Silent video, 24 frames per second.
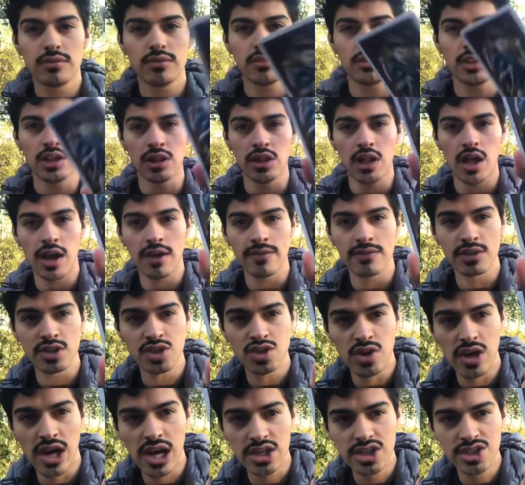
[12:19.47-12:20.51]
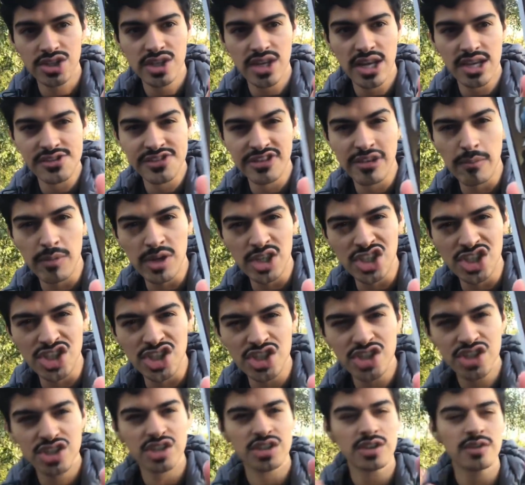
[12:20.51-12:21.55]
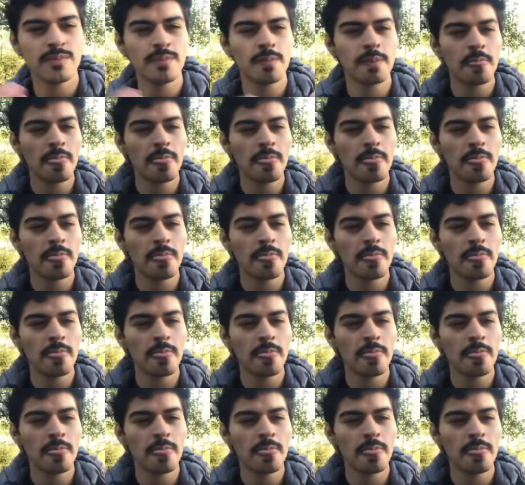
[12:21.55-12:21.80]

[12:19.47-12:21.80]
the law of attraction as the magician.